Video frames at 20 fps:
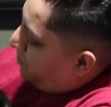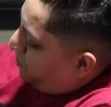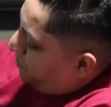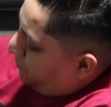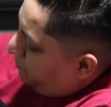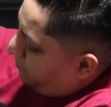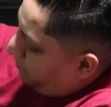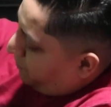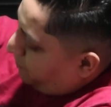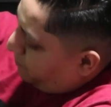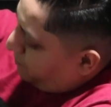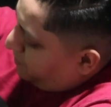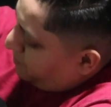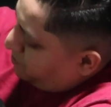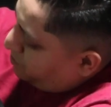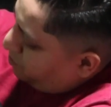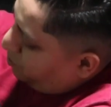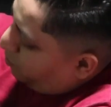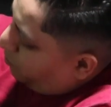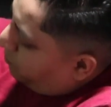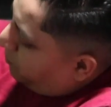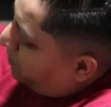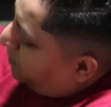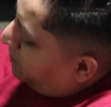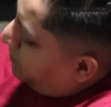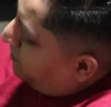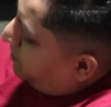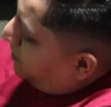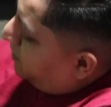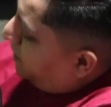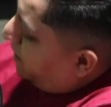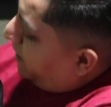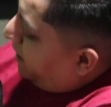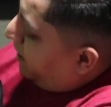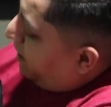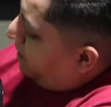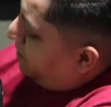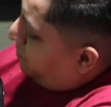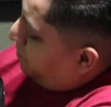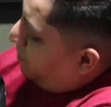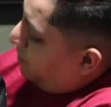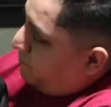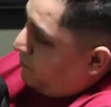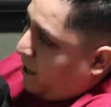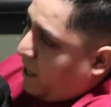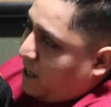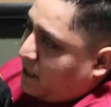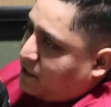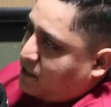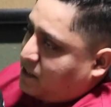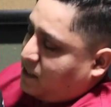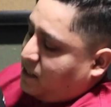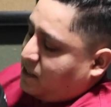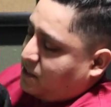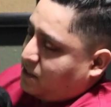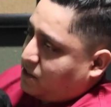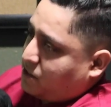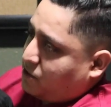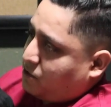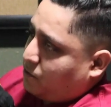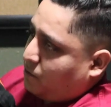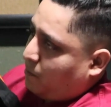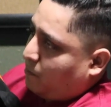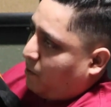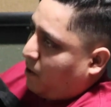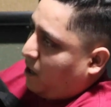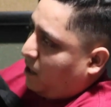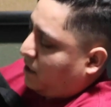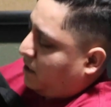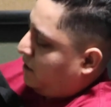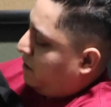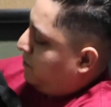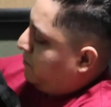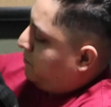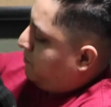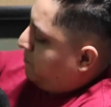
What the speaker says: You flip this open and you have access to a pocket